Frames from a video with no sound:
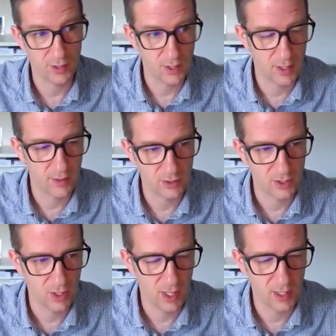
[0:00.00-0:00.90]
there
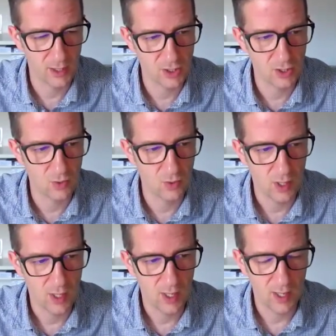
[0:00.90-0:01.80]
are two
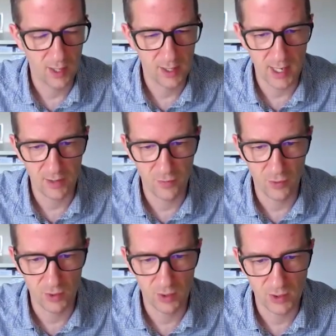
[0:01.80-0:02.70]

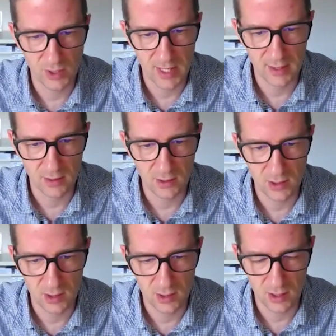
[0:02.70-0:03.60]
Californian
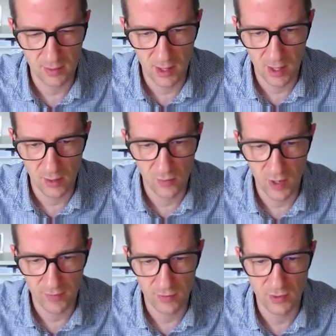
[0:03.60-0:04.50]
standards that it
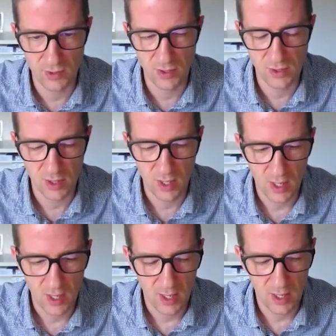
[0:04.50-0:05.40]
references.
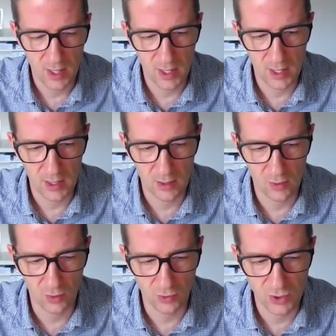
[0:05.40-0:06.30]
It
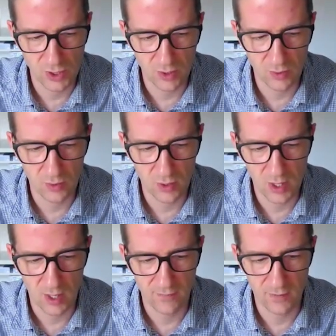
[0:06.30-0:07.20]
also
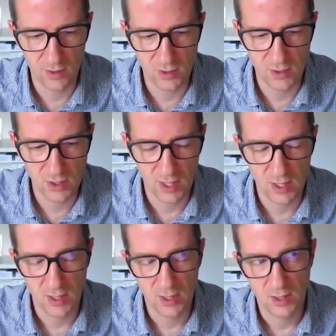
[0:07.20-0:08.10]
covers
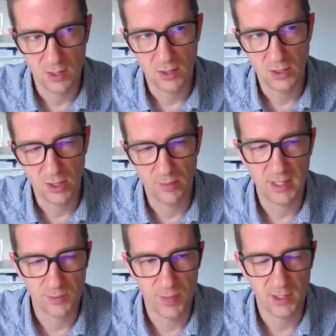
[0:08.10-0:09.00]
some
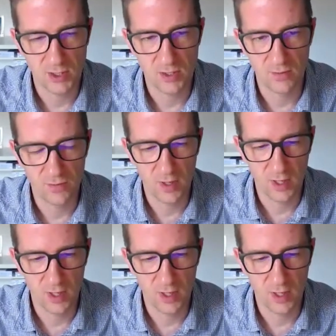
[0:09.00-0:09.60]
aspects of